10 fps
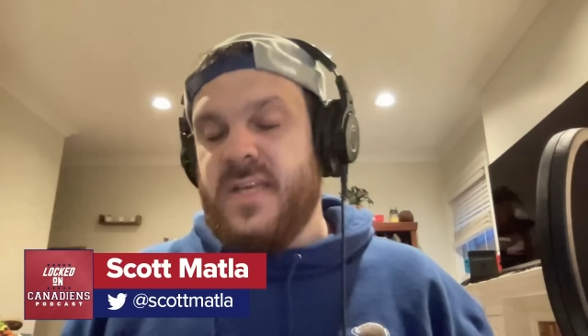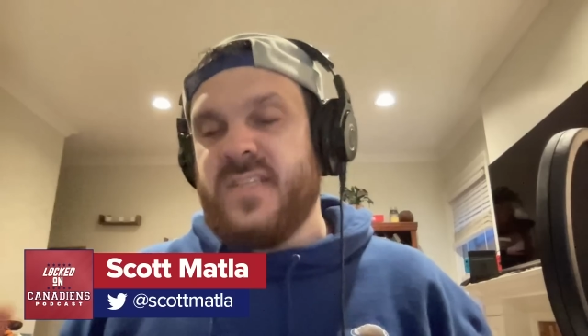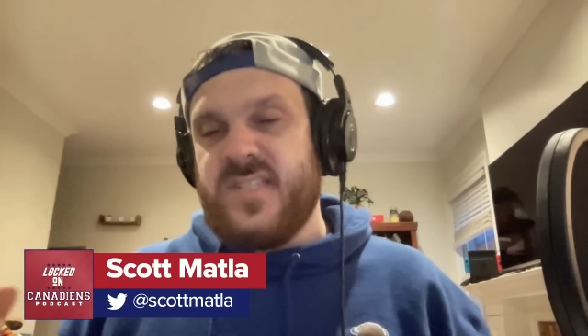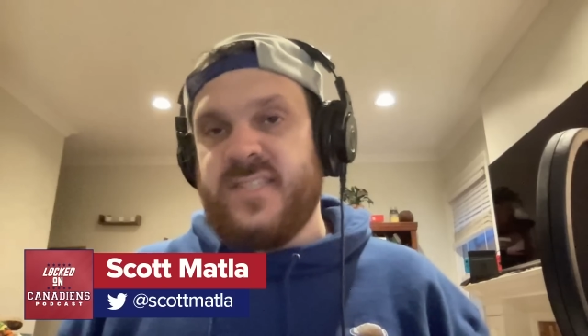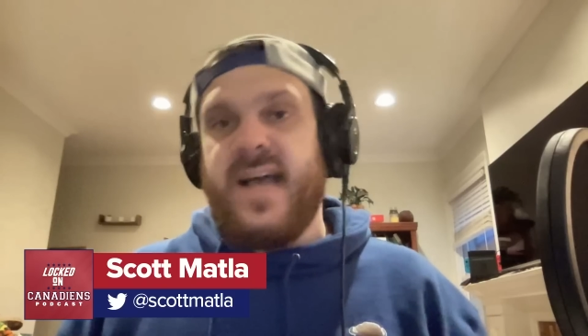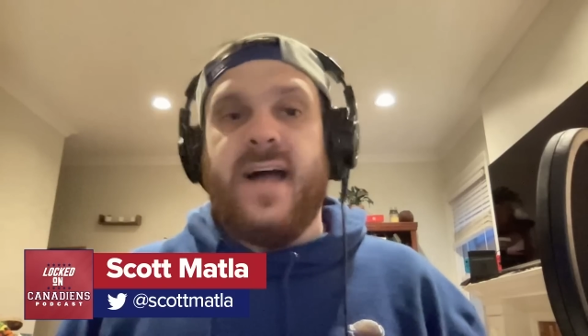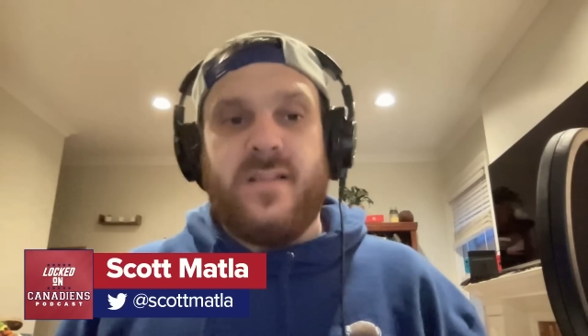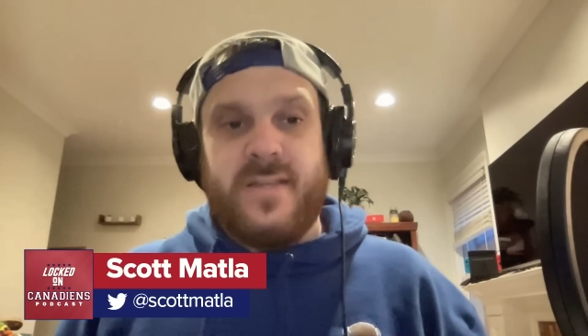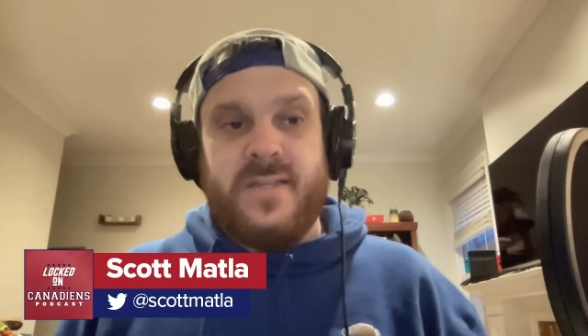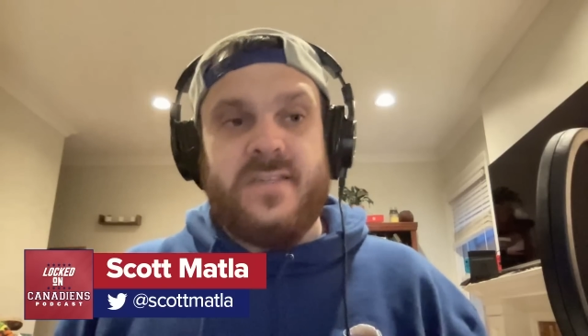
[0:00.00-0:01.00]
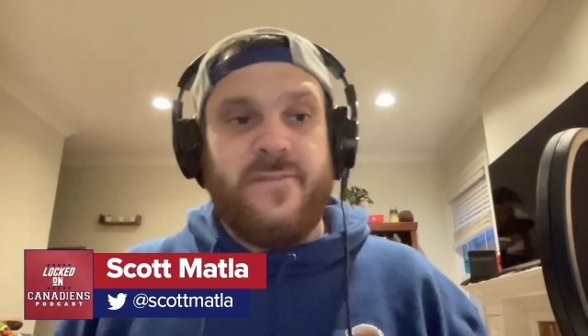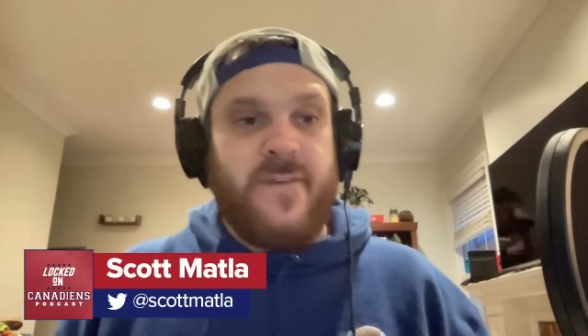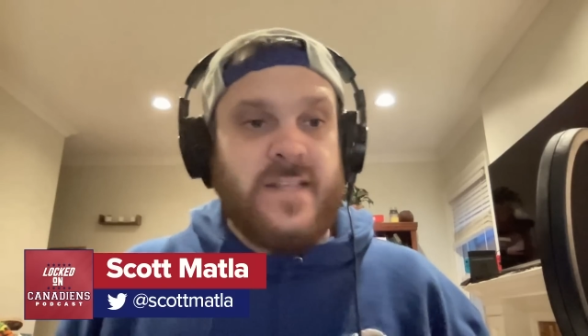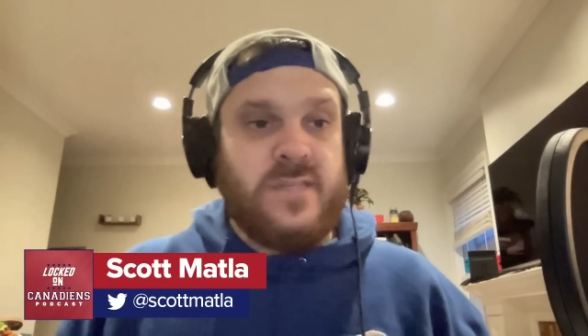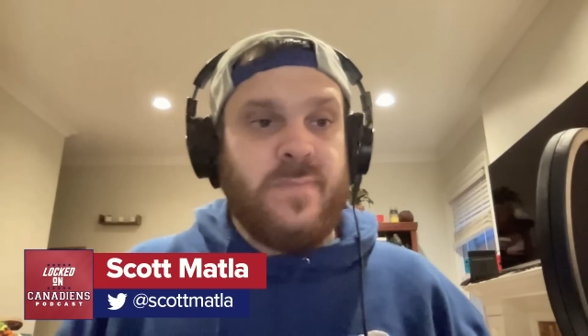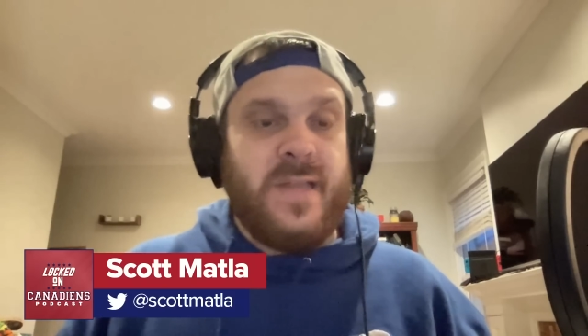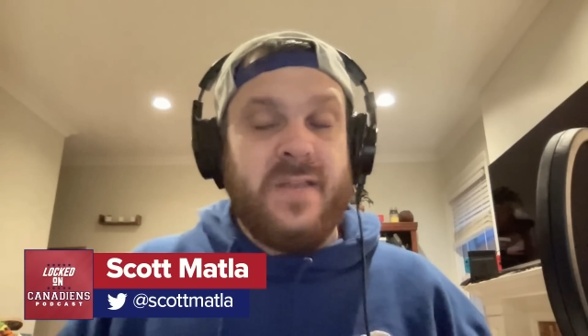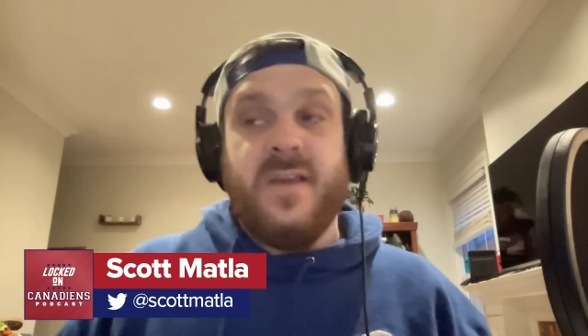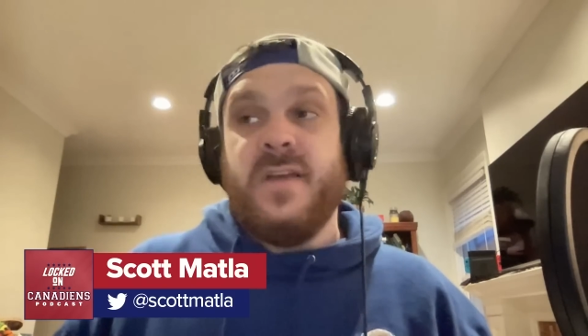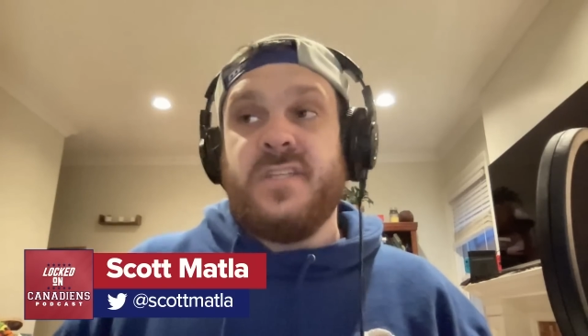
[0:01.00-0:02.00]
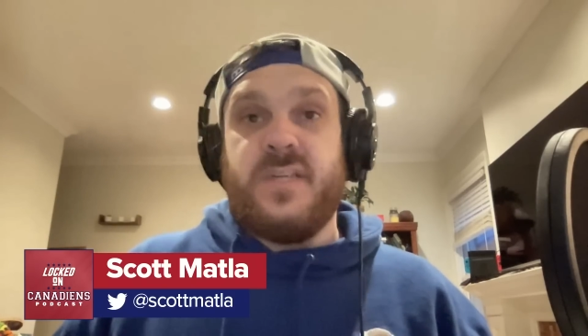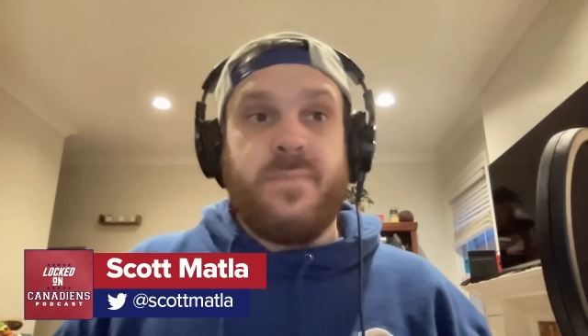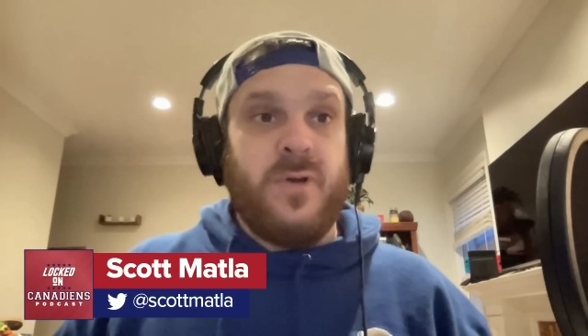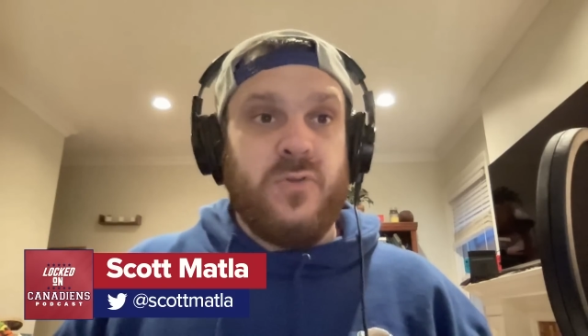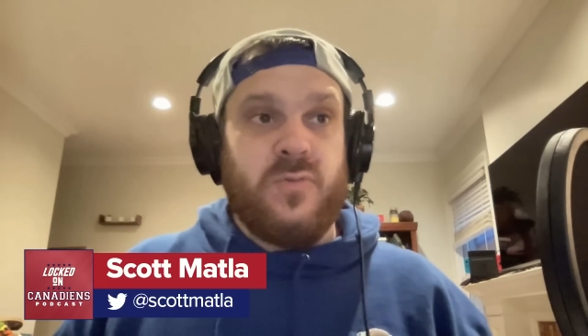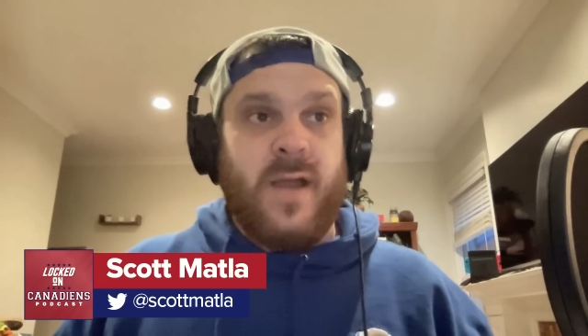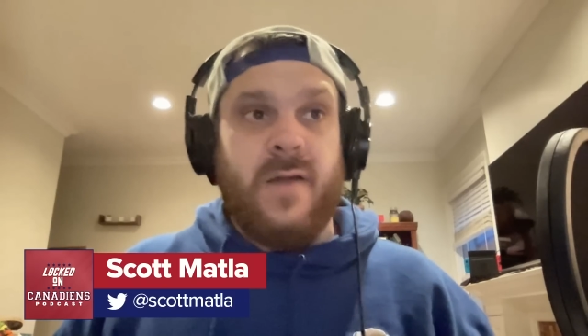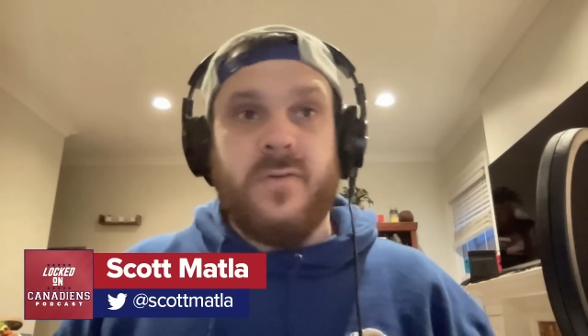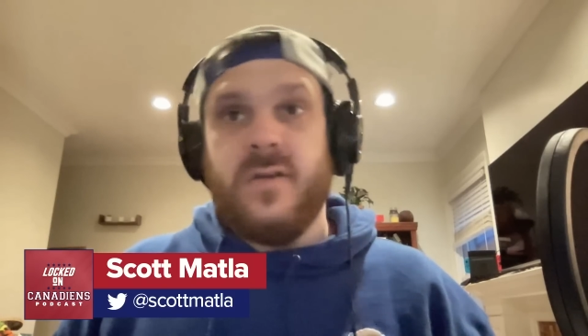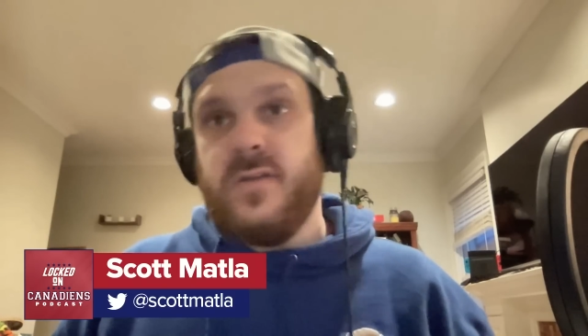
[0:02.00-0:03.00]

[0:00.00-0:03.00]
solid defenseman to build around.